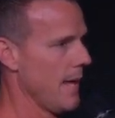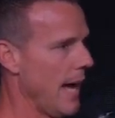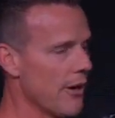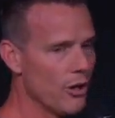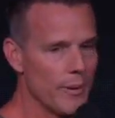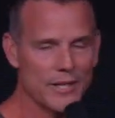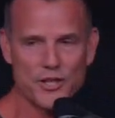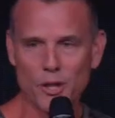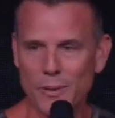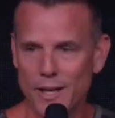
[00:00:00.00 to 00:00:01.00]
I don't know about
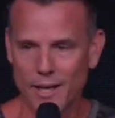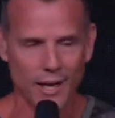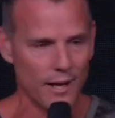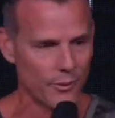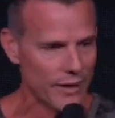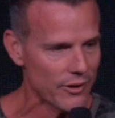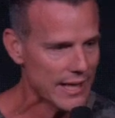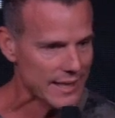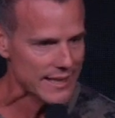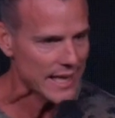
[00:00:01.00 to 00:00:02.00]
you, but uh, whenever I
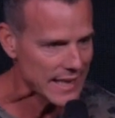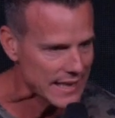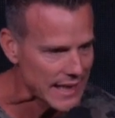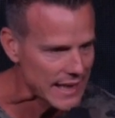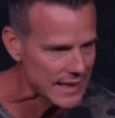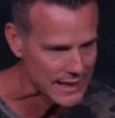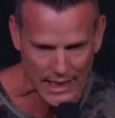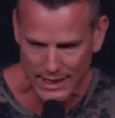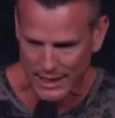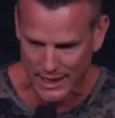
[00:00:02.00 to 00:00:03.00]
get the IKEA
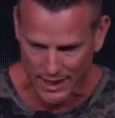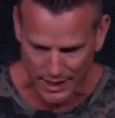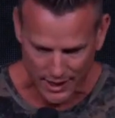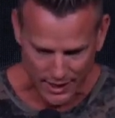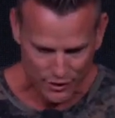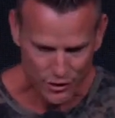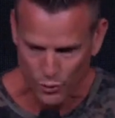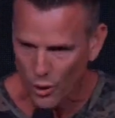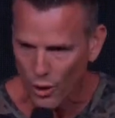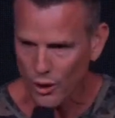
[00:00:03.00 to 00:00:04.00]
like uh,
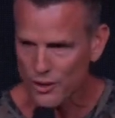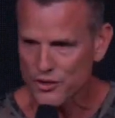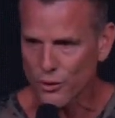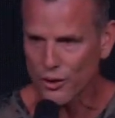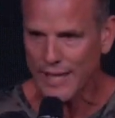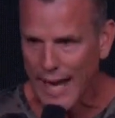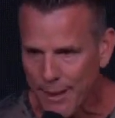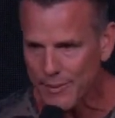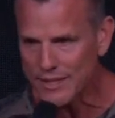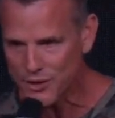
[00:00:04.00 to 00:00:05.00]
drawers or
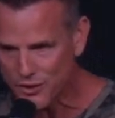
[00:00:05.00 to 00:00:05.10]
cabinets or